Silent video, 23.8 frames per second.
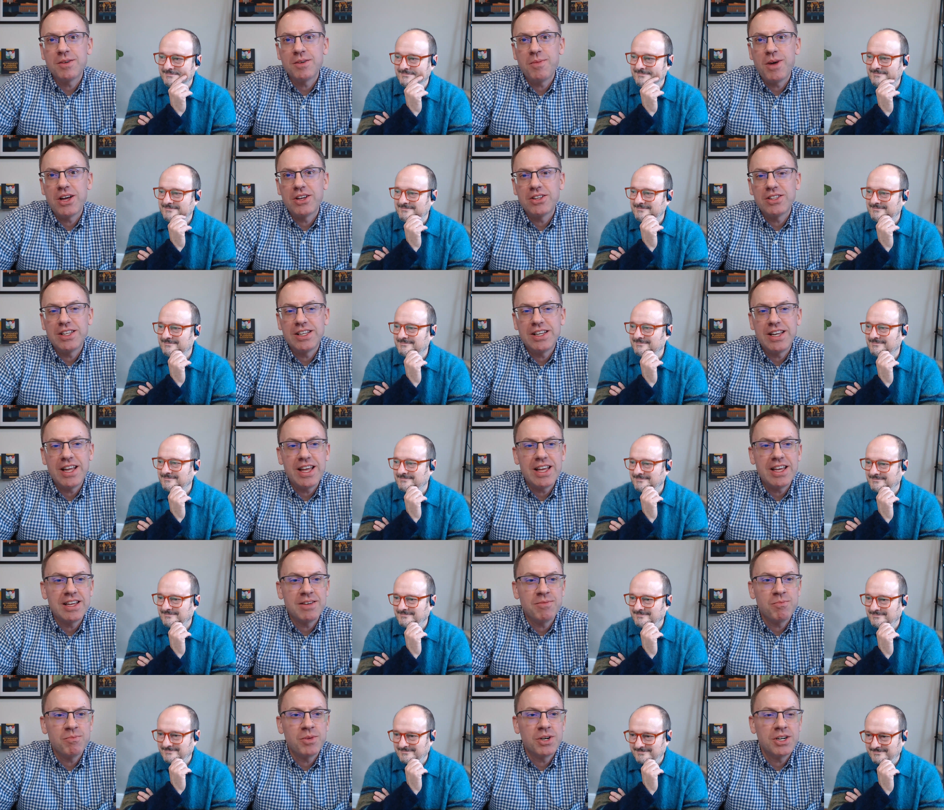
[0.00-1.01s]
Speaker 1: about today
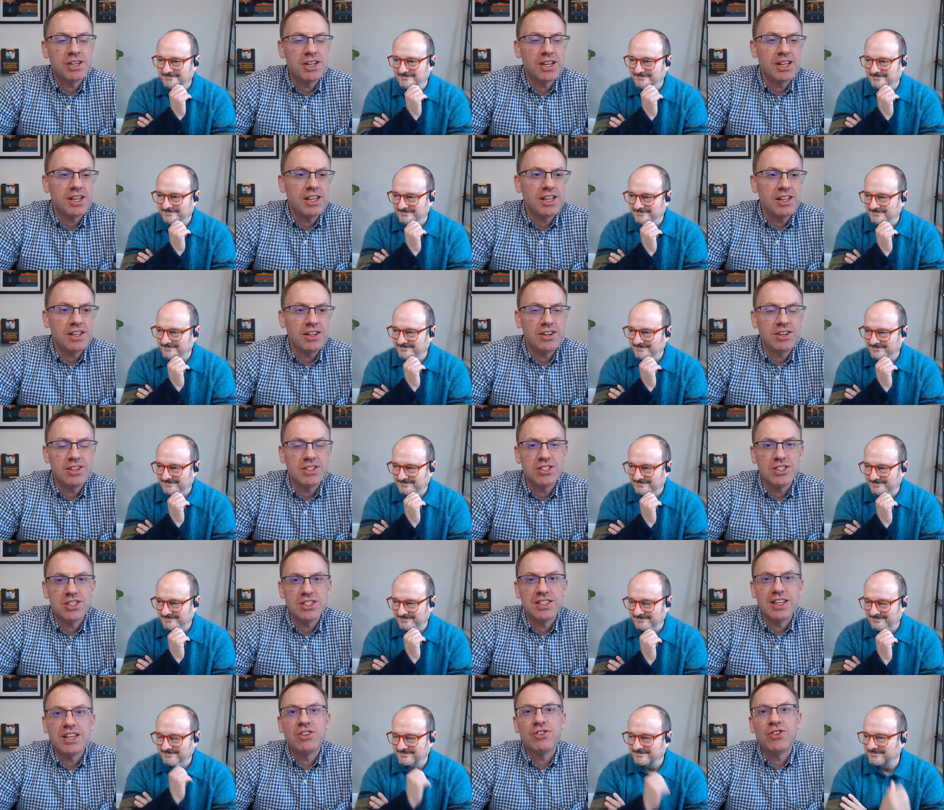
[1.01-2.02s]
in particular is just
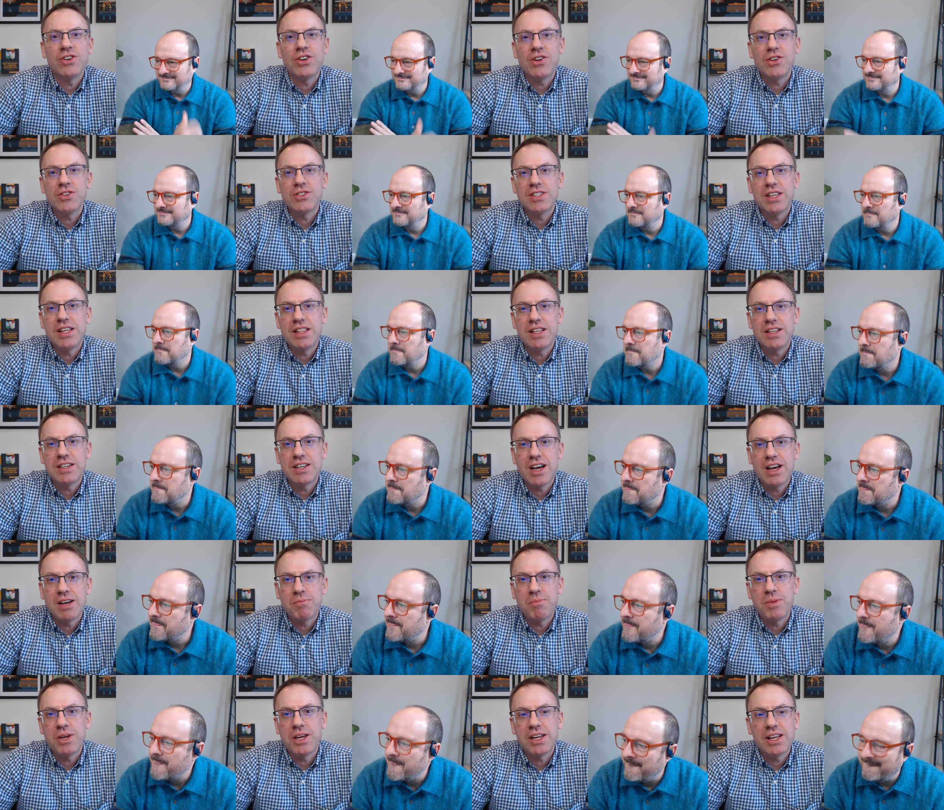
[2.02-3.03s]
introducing the
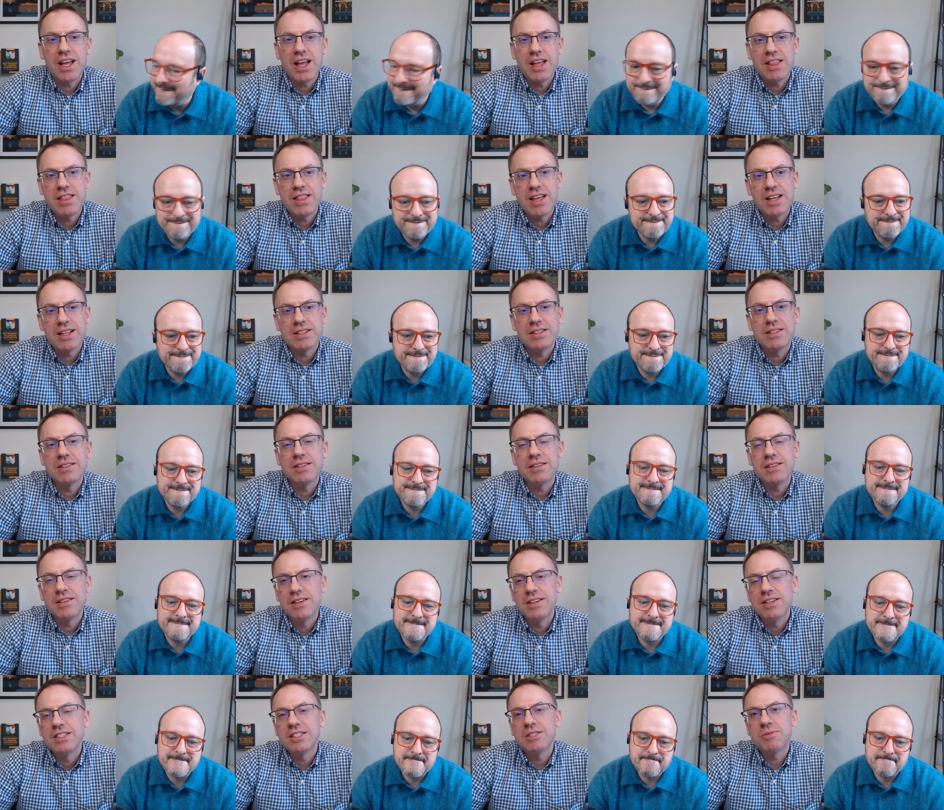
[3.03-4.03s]
topic and then
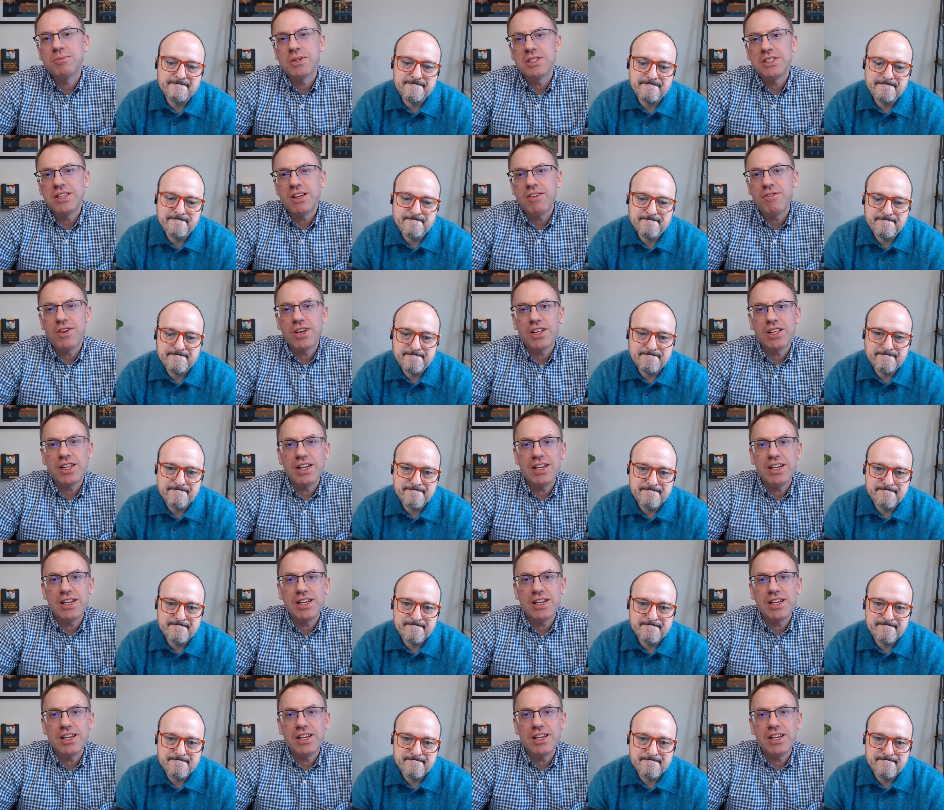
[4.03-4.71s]
specifically